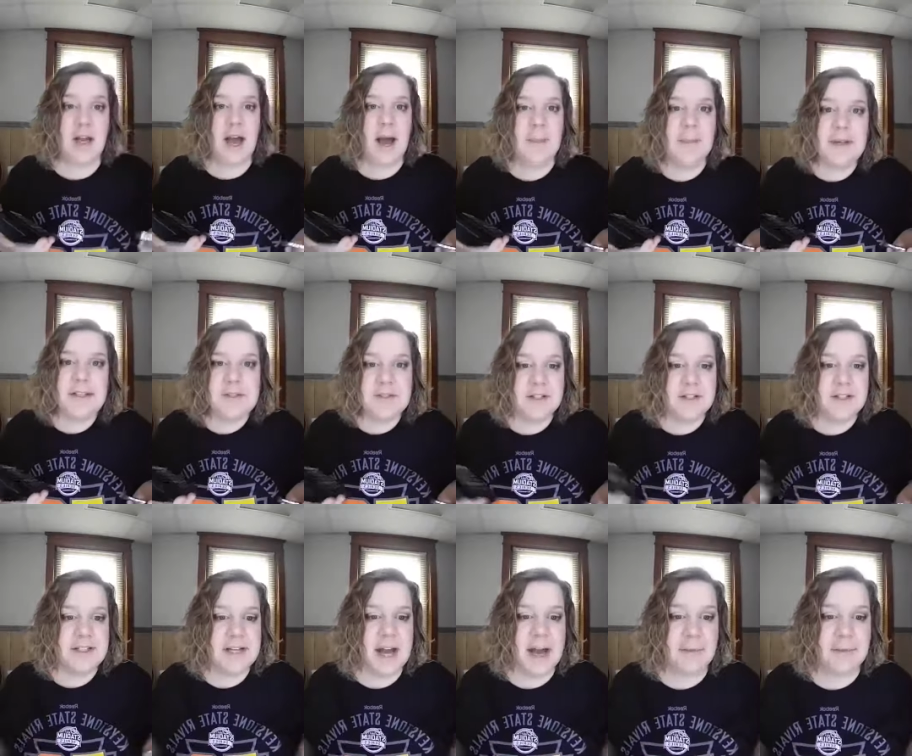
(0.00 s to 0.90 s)
How am I doing
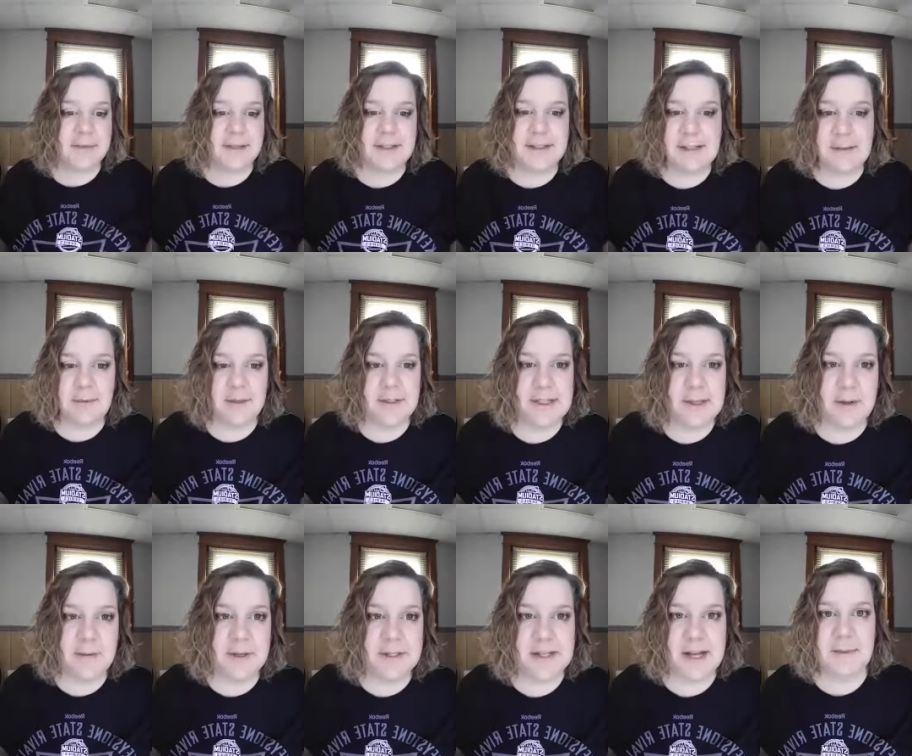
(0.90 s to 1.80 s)
on time? Can someone
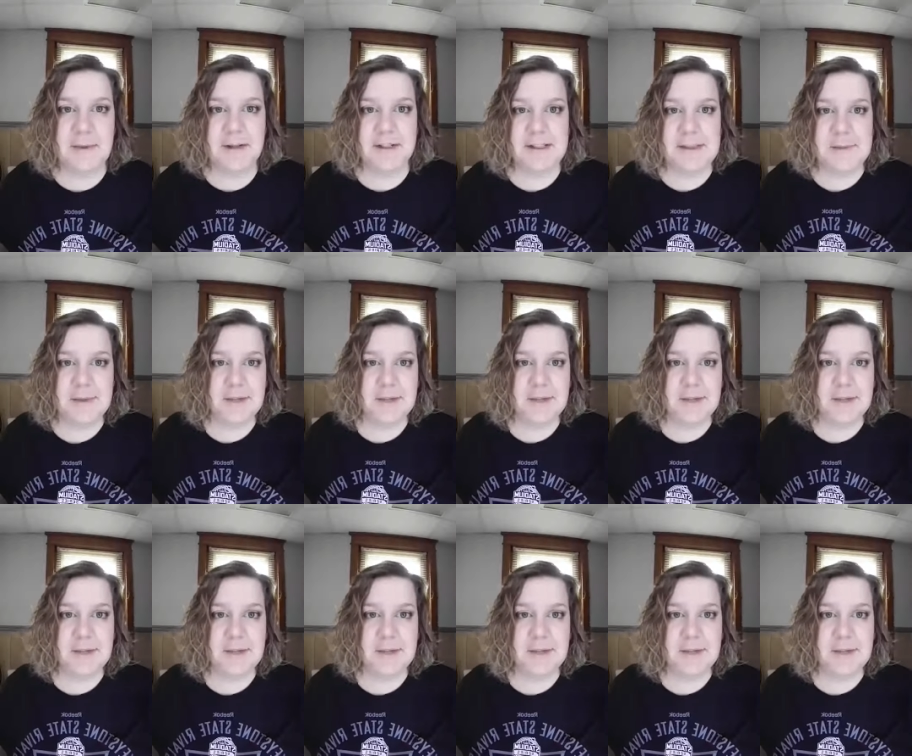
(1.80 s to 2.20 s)
tell me what time it is?